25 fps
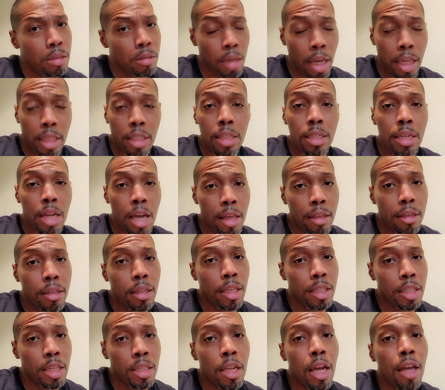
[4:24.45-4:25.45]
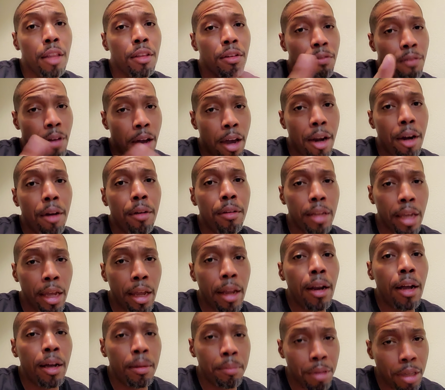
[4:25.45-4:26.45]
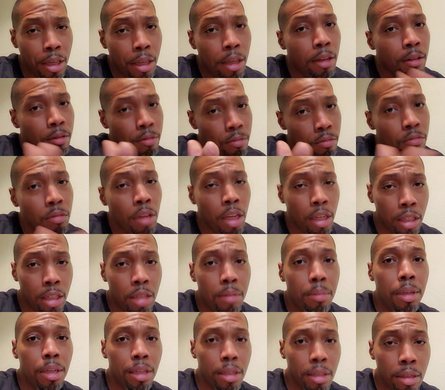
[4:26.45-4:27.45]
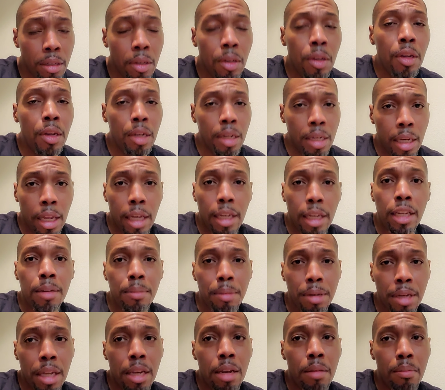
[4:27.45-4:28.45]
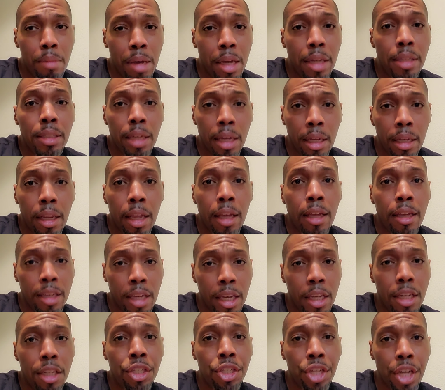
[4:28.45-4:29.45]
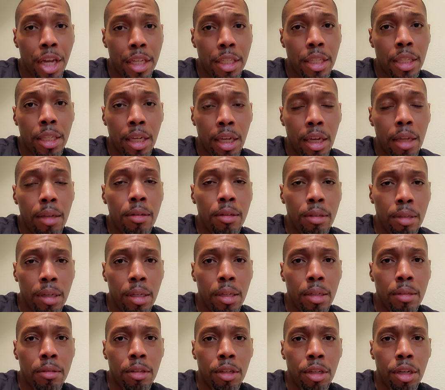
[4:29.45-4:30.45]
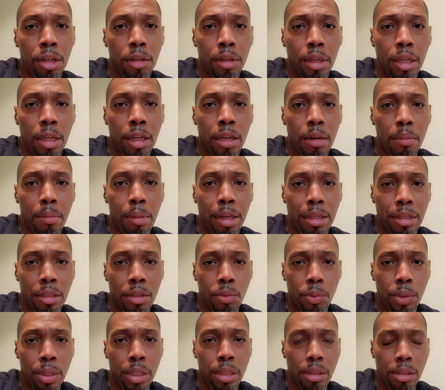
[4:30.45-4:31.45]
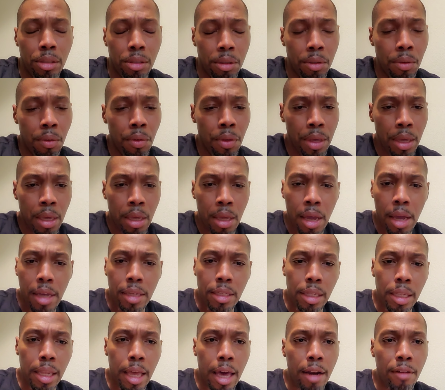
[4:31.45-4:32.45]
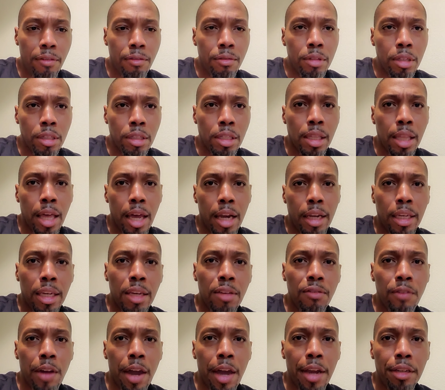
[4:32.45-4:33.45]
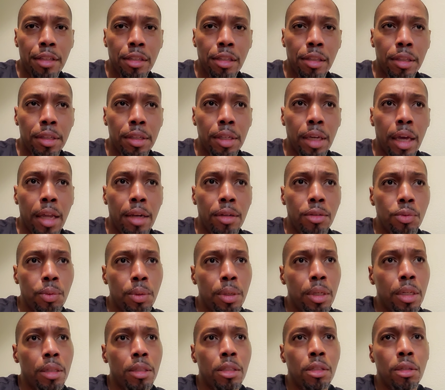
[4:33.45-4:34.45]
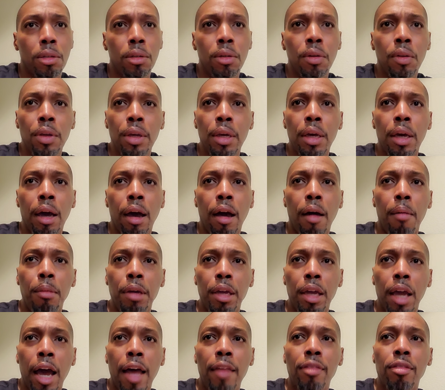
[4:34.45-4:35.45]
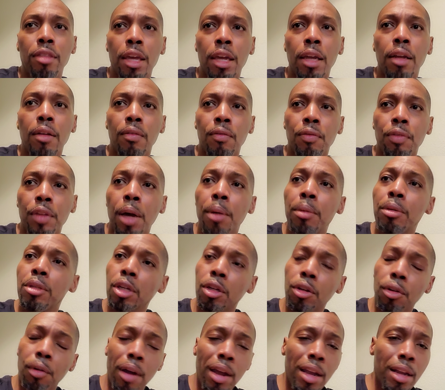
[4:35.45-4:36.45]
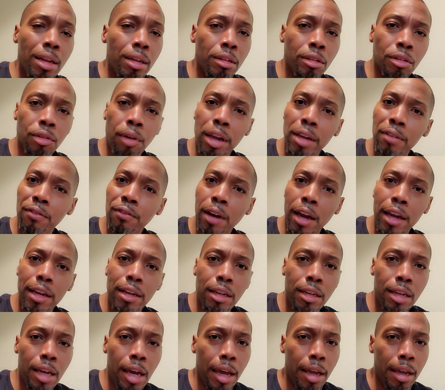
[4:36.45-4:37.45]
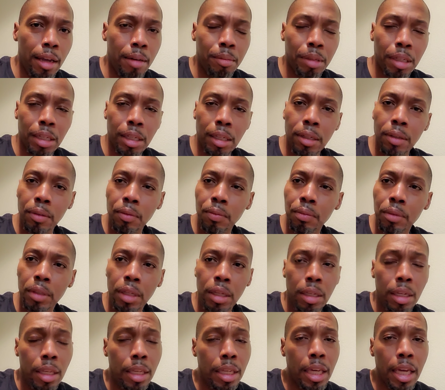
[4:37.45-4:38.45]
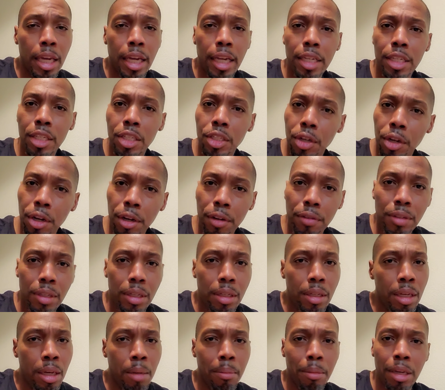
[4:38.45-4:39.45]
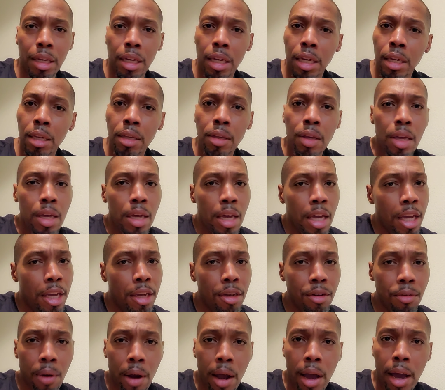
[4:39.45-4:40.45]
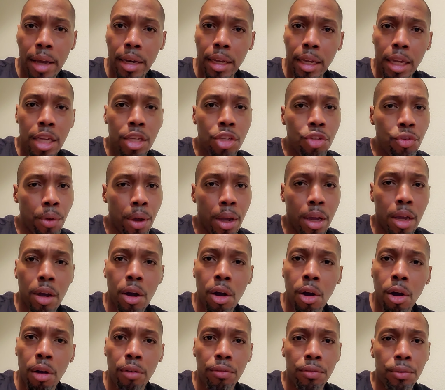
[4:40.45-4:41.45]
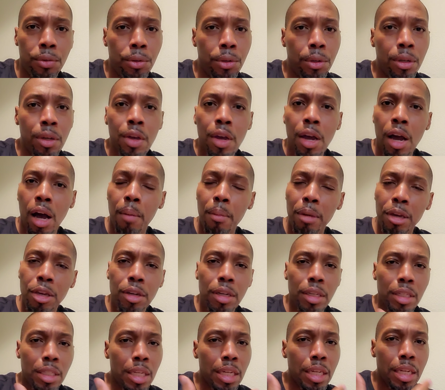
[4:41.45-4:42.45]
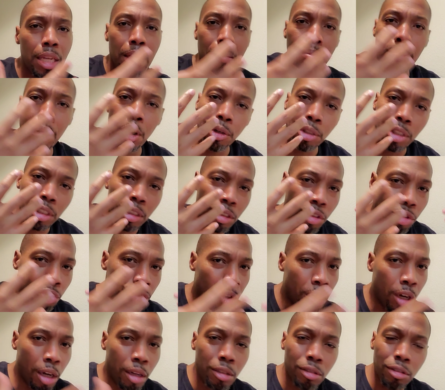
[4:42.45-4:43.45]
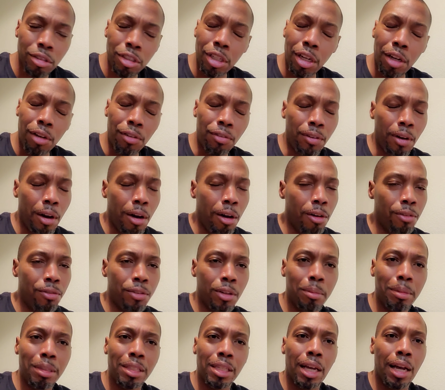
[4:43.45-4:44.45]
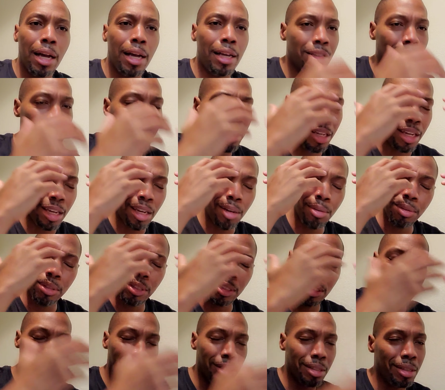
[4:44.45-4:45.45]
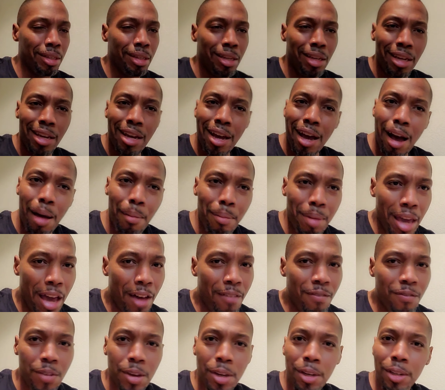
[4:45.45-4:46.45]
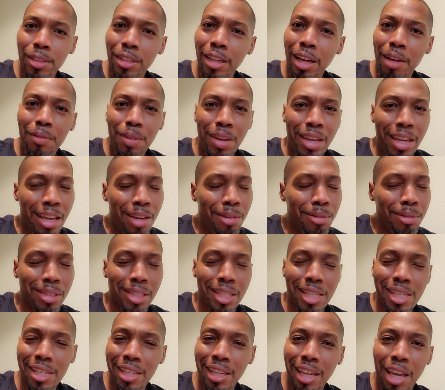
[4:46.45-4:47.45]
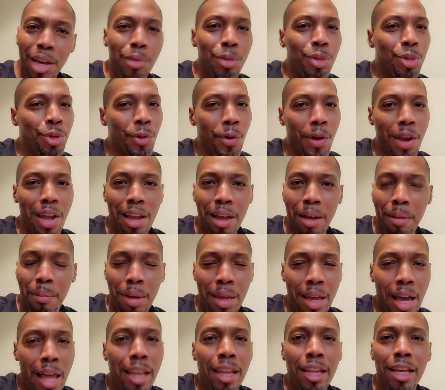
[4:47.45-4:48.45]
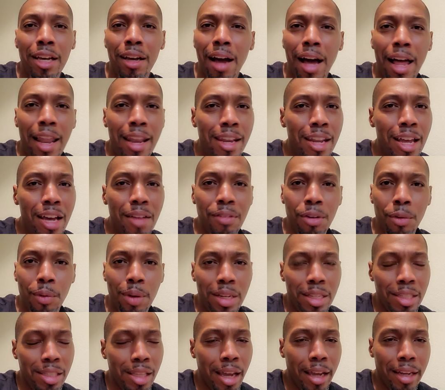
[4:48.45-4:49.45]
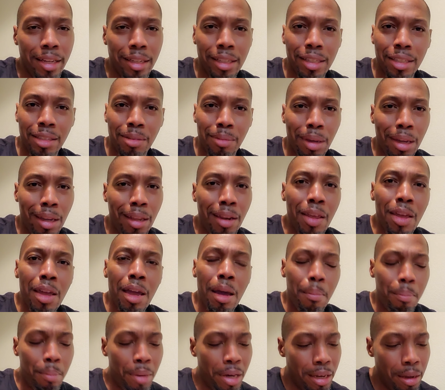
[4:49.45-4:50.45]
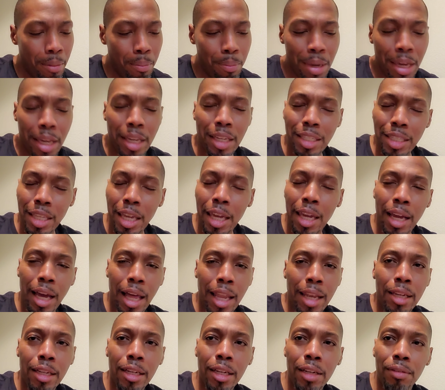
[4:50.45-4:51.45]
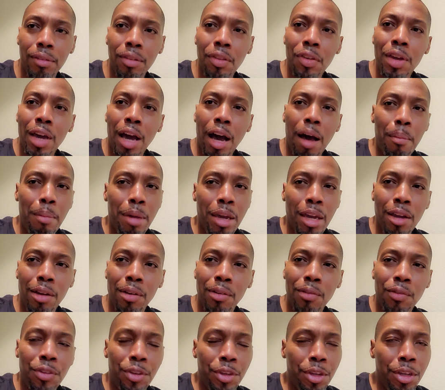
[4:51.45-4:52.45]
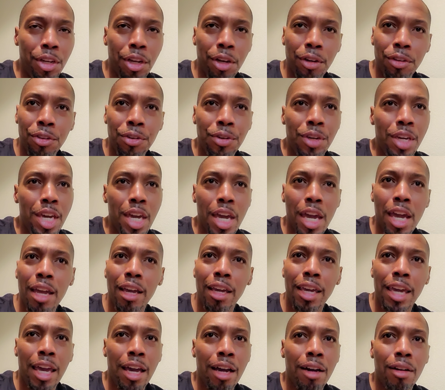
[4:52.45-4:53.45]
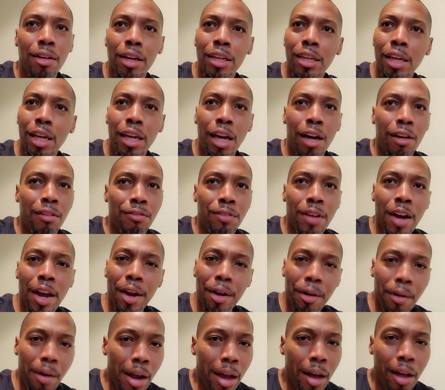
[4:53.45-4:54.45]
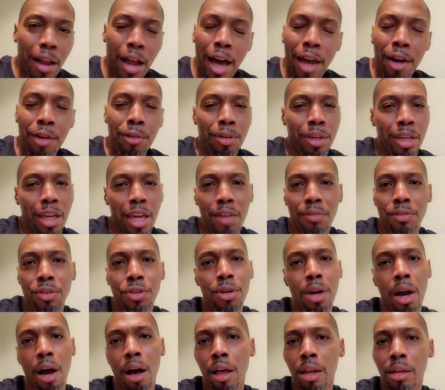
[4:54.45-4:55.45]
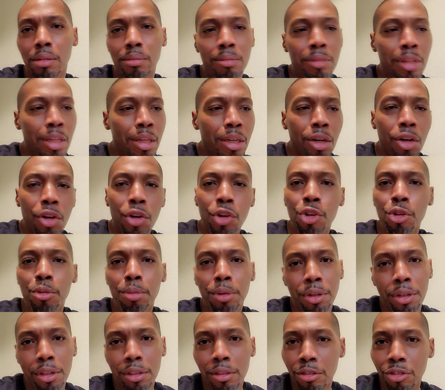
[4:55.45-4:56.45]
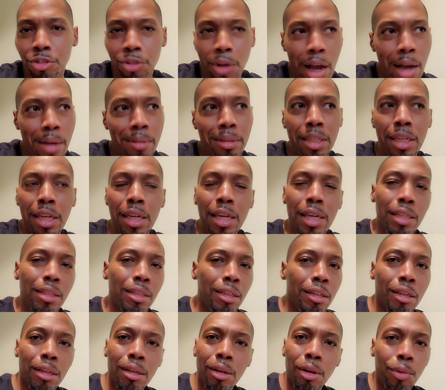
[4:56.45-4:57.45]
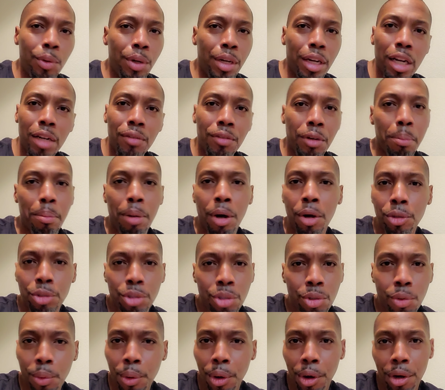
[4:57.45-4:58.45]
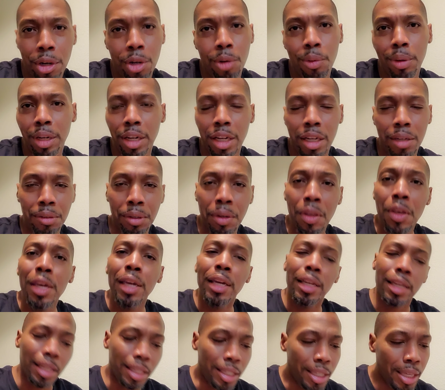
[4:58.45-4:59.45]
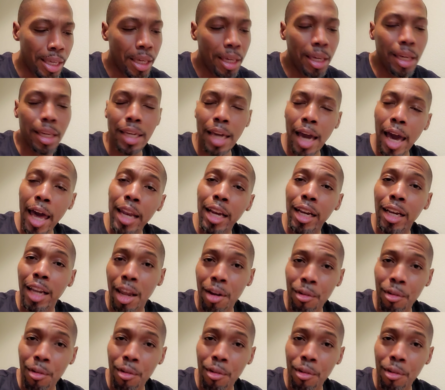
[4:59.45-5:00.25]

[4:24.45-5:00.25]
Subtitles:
that's another fighter that that could be in the mix that can get a chance to get in the mix as well. So there's a lot of key factors to look at as well. So I mean, I think that was a great fight tonight. I mean, the kid deserves it. I mean, he grinded. He trained hard for it. I mean, you can see the emotions drop, fall from his eyes. I mean, it was just, I mean, I felt it. I mean, it was great. I mean, I love it when it's like this, man. But the biggest thing I love, you can't count a fighter out. I don't care if you call him Uber, drop this, or whatever, postal worker, whatever. The kid got in